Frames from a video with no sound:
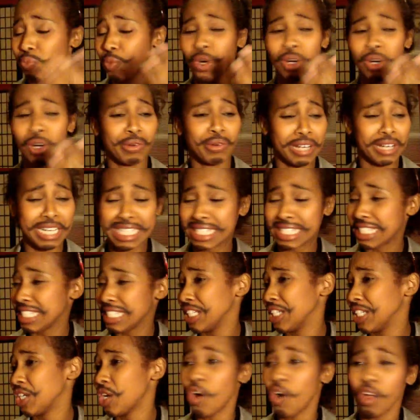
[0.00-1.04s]
Born, raised
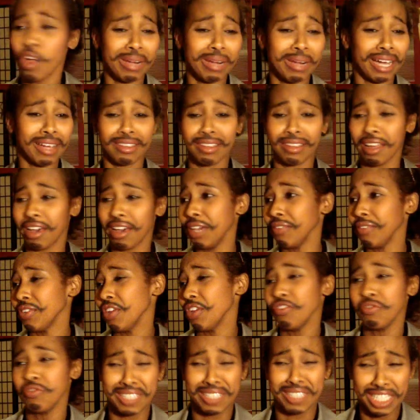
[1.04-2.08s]
here all my life.
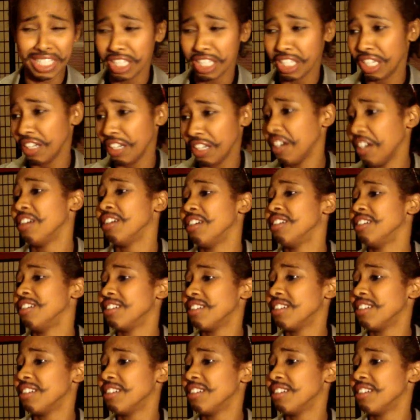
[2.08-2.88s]
I've been here.